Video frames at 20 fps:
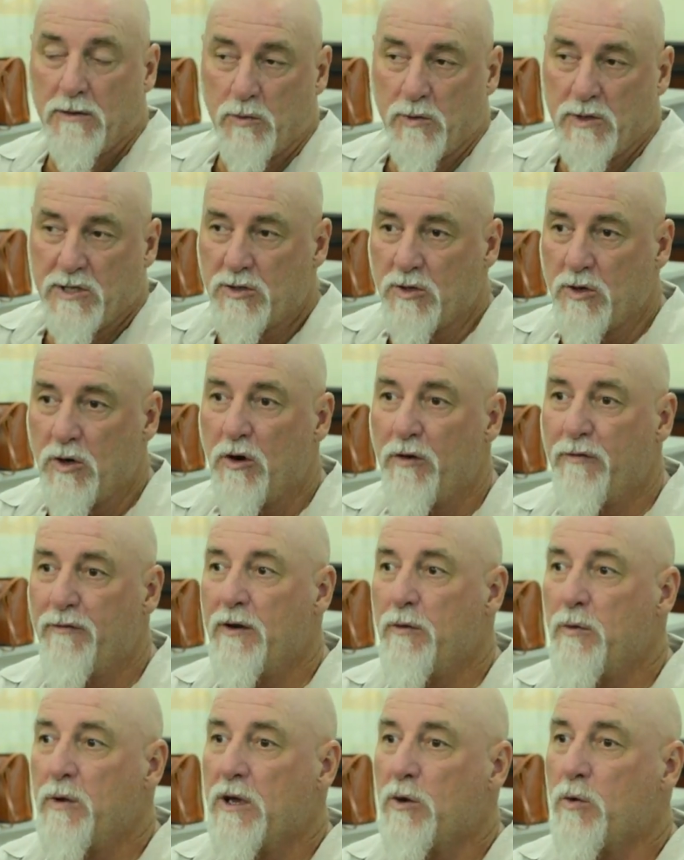We scored
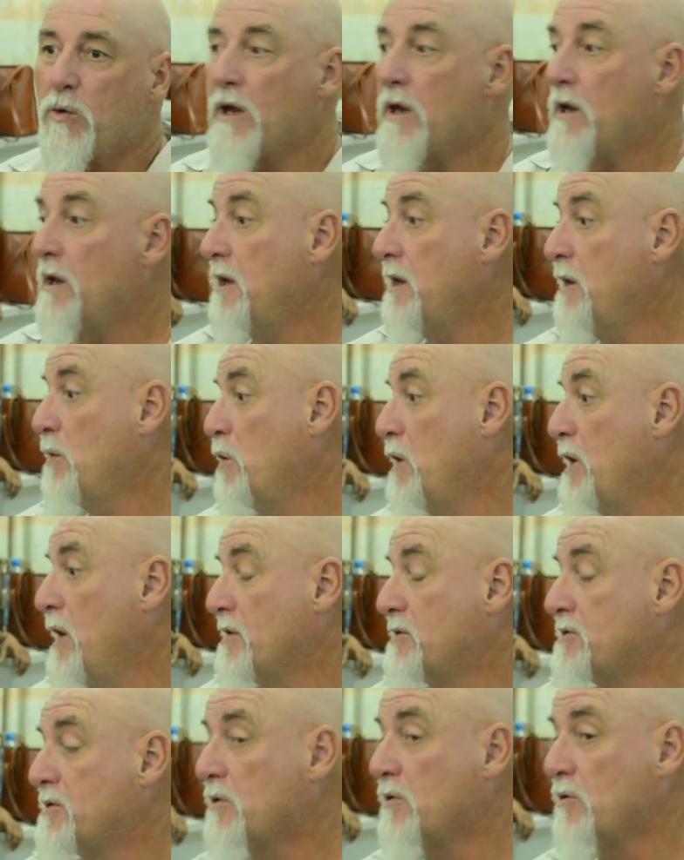very quickly. We
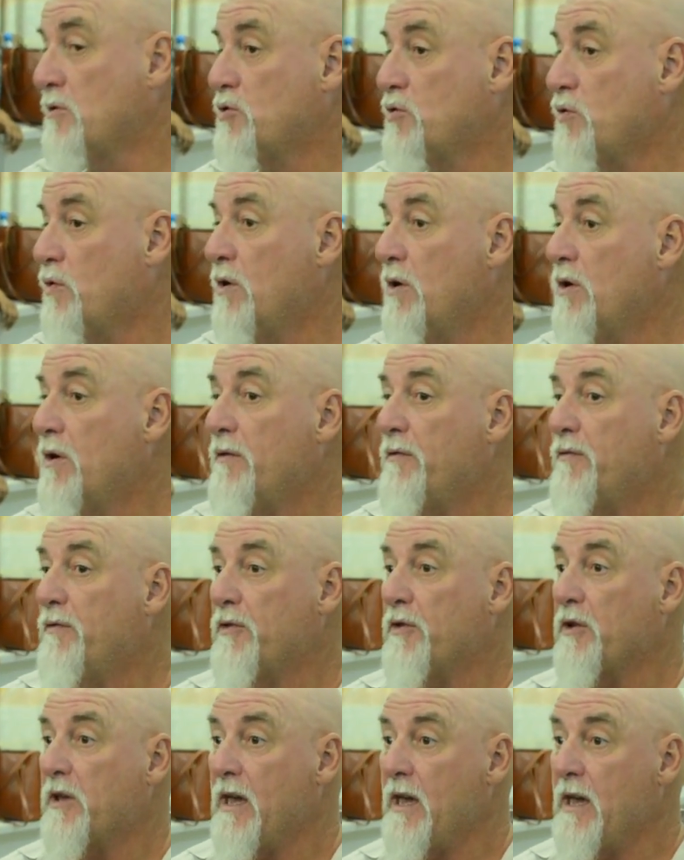had the control
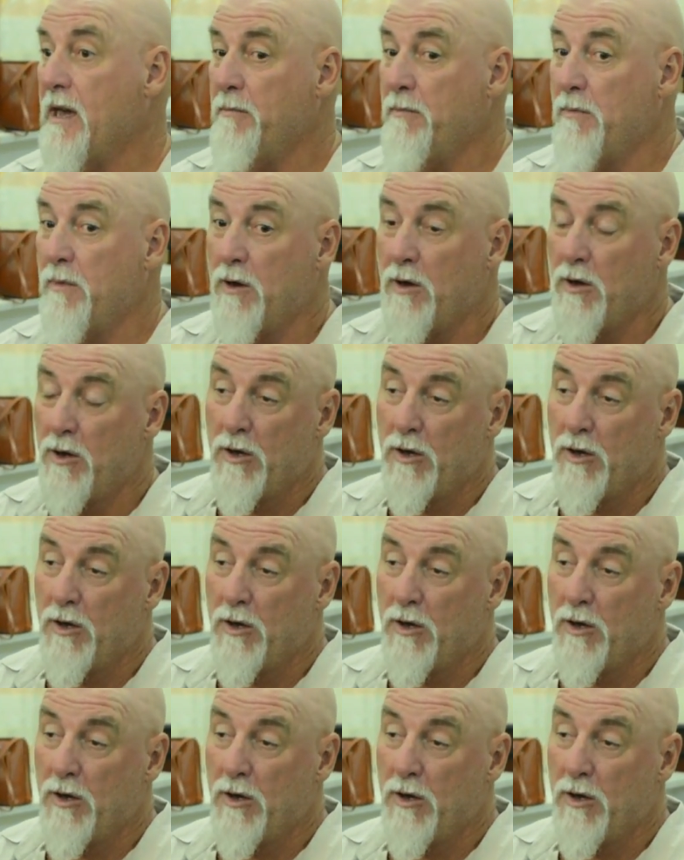of the game.